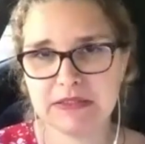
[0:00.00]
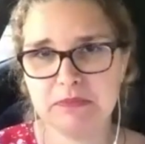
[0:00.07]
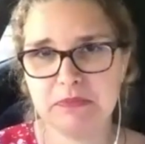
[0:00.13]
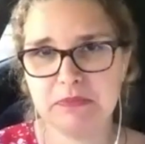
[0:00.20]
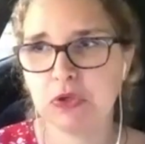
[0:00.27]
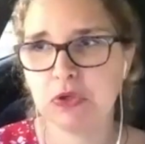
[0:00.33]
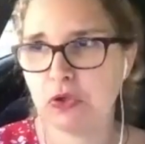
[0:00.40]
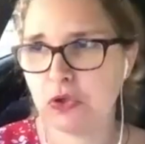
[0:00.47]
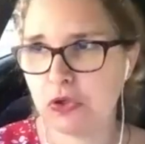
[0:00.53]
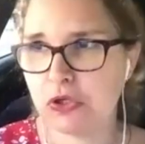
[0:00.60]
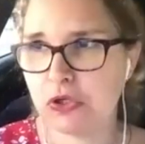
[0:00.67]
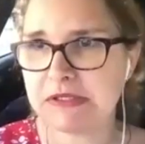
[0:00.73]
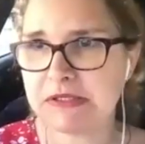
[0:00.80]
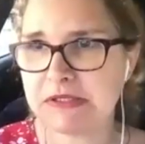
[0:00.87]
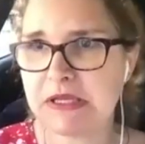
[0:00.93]

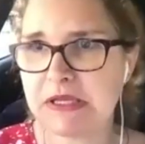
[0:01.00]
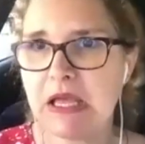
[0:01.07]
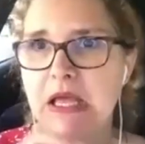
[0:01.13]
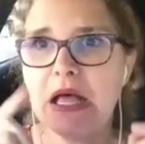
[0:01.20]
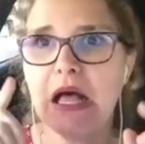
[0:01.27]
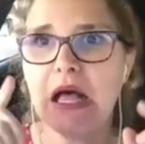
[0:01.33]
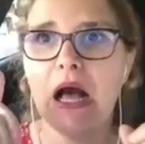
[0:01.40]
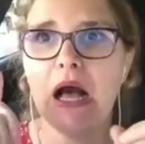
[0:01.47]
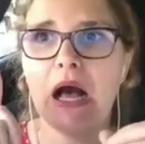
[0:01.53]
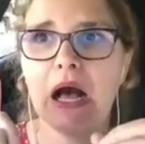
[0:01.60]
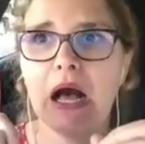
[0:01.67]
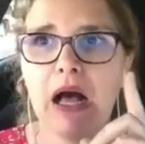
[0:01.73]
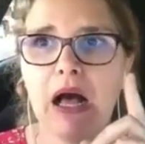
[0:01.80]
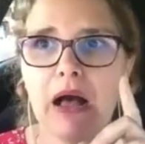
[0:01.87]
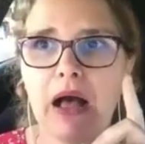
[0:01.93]
Because
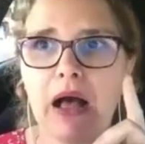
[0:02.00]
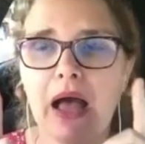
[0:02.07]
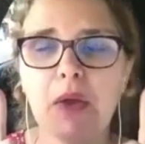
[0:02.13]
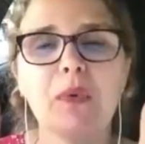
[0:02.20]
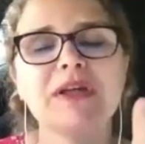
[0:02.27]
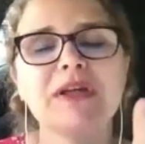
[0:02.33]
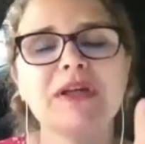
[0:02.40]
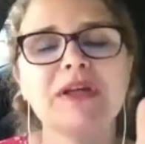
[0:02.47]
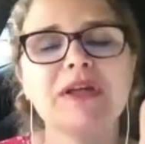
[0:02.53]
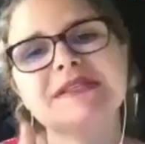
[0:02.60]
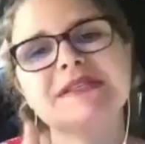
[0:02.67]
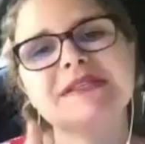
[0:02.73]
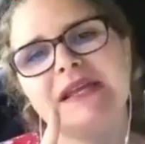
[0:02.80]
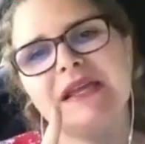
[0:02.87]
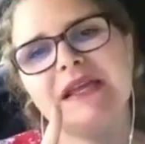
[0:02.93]
I want to
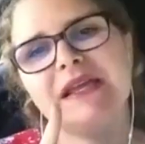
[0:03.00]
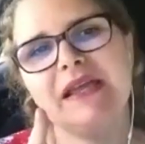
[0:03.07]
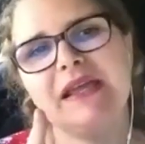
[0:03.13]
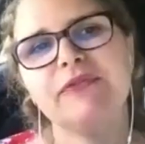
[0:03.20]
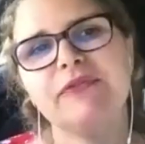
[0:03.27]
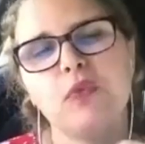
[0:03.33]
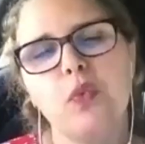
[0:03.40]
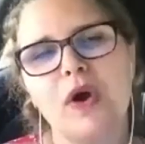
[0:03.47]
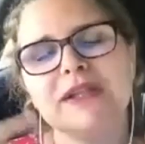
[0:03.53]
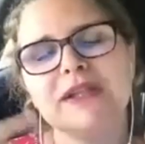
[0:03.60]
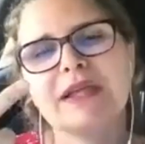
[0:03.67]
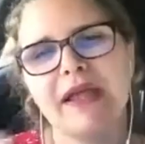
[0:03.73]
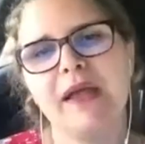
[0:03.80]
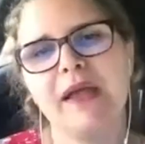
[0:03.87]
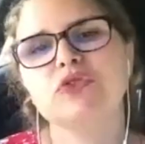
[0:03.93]
see if what I
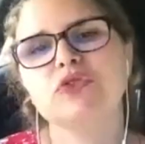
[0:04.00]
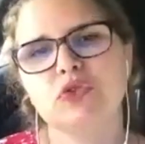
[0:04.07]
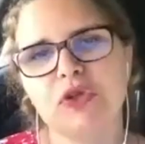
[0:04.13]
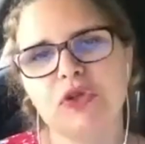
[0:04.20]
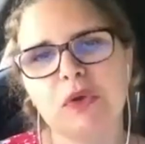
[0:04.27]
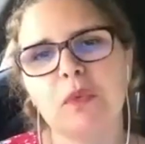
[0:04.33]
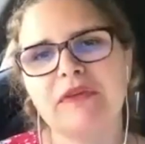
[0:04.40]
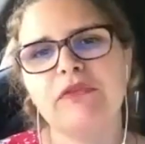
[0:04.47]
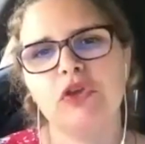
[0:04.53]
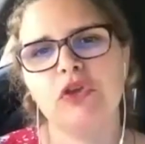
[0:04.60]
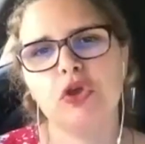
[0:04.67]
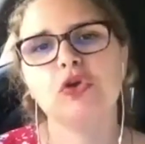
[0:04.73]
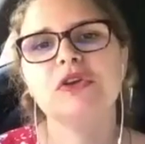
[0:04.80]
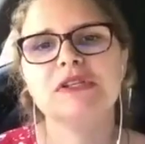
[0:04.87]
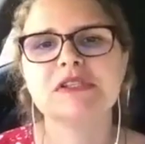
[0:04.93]
am doing with
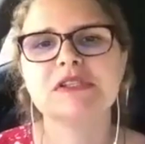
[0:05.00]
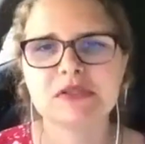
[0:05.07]
you, it's